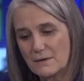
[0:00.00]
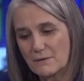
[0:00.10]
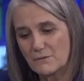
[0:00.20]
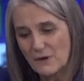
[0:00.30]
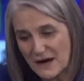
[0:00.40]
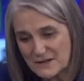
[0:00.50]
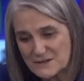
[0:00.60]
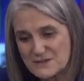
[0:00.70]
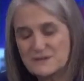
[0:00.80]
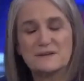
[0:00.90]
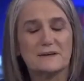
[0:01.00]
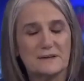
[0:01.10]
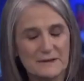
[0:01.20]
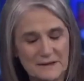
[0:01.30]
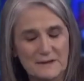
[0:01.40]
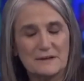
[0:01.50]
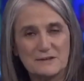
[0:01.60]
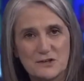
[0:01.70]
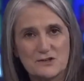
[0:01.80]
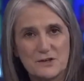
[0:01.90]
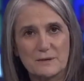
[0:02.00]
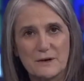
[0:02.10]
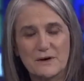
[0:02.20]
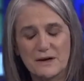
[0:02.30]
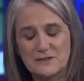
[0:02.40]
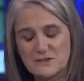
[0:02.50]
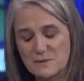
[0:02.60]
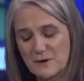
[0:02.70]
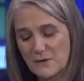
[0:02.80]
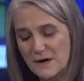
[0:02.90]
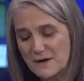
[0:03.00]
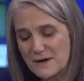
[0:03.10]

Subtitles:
race, in addition, American Samoa.